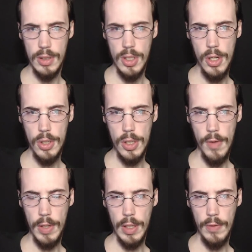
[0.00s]
She took
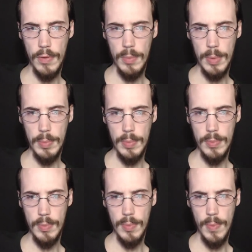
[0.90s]
everything from
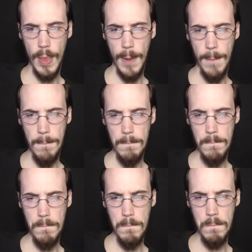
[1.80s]

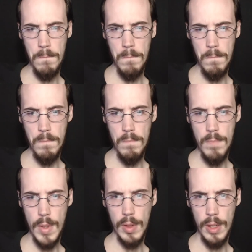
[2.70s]
him.
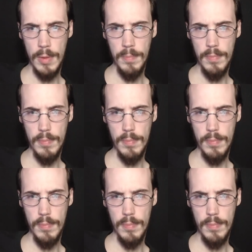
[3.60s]
Okay.